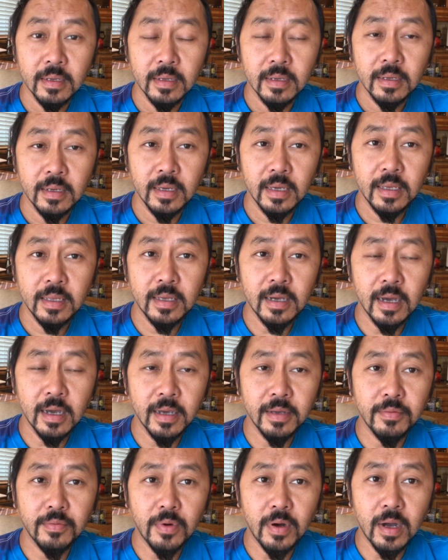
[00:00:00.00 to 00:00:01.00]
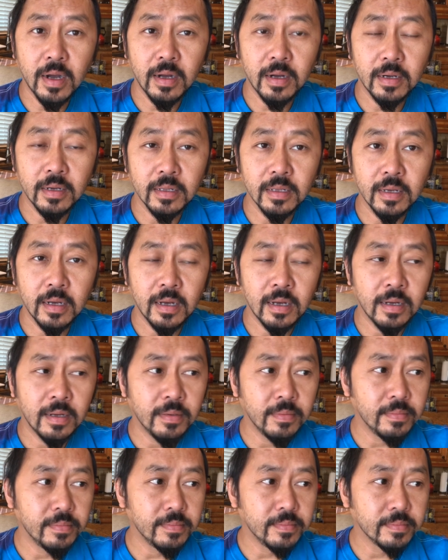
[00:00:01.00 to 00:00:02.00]
He died while
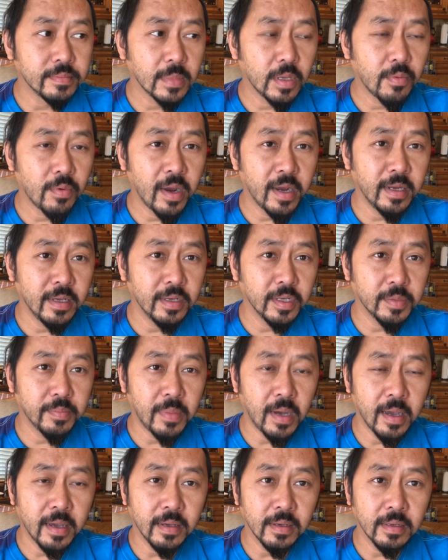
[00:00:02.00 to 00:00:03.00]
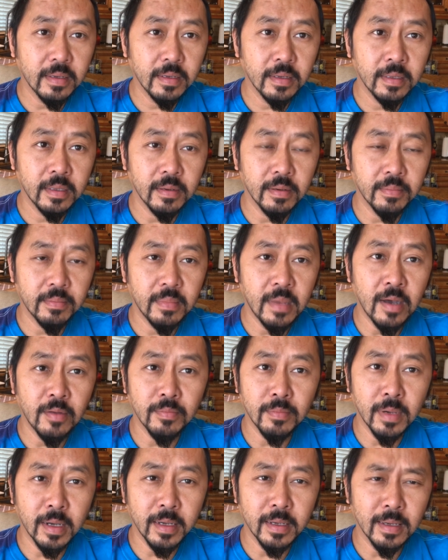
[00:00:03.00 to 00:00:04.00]
riding his bike, in a mountain
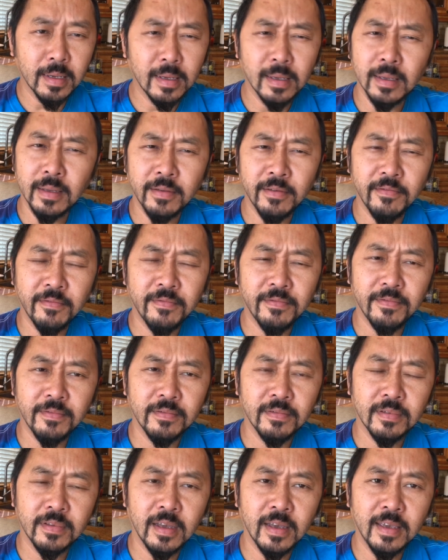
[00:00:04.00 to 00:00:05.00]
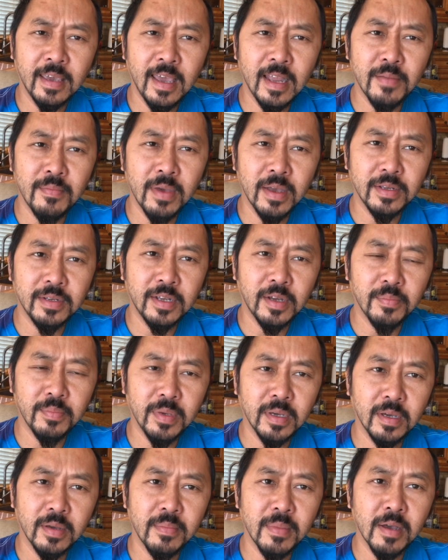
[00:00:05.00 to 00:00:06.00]
bike. I can't imagine how big
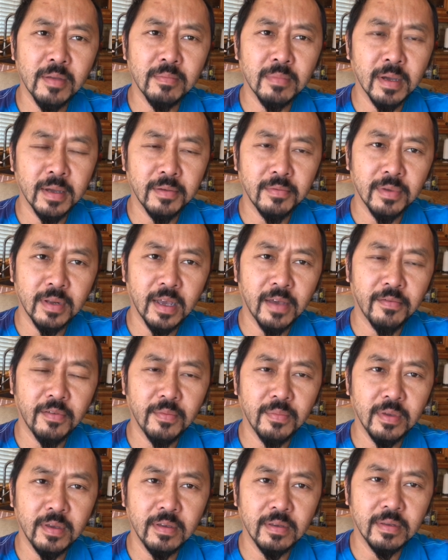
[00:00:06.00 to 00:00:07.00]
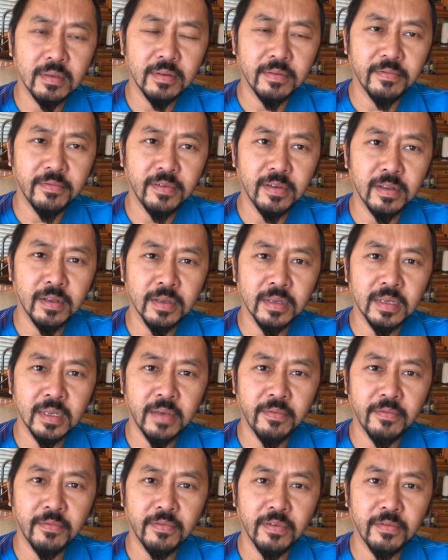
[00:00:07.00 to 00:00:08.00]
a mountain bike would have to be to fit a 7'4"
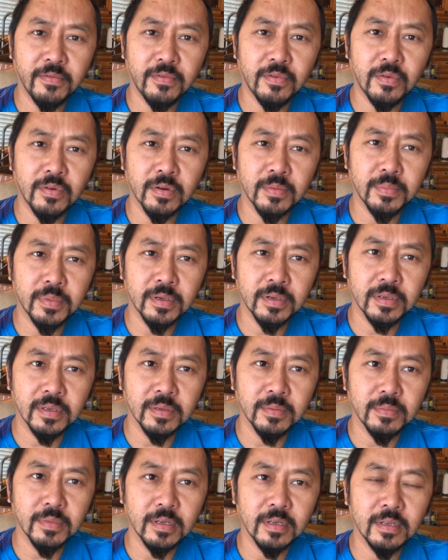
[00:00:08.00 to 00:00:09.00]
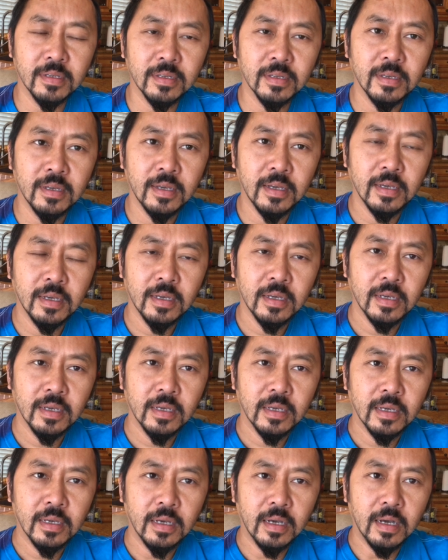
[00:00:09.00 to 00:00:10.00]
person,
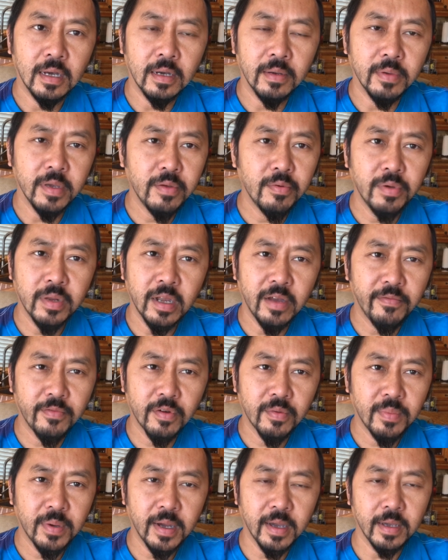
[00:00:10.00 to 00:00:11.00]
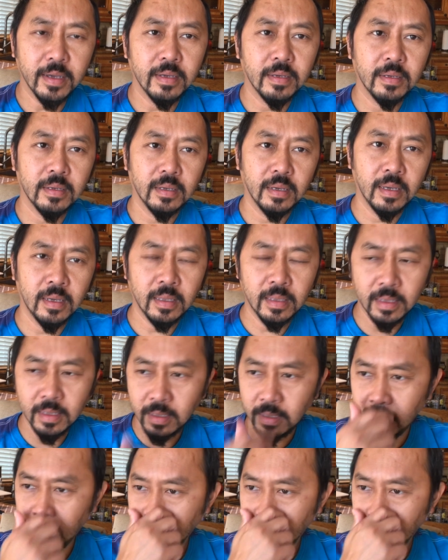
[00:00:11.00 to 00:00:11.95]
but he went out for a bike and then